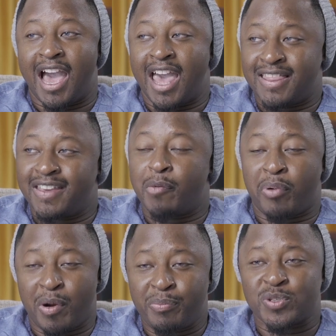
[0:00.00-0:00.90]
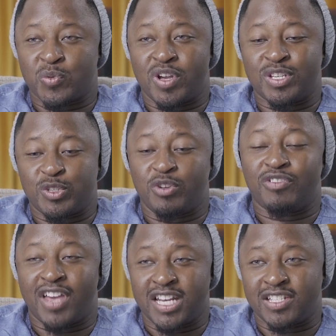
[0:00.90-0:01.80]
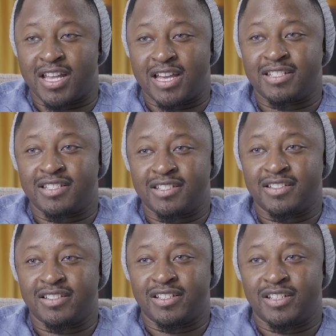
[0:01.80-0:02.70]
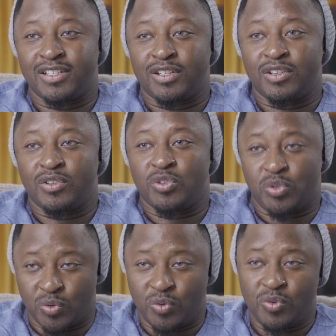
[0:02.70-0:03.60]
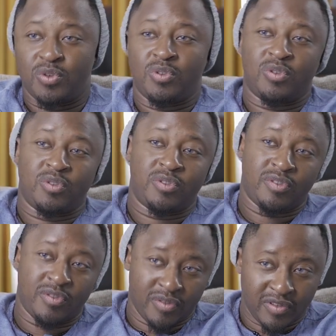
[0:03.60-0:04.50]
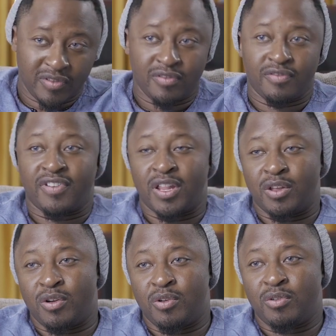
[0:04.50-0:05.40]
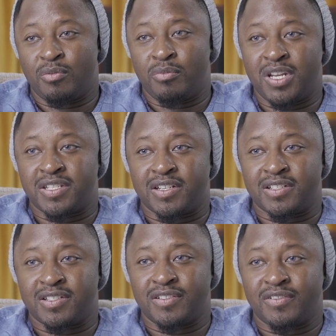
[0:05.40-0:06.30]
And their purpose was to evangelize to fellow ministers.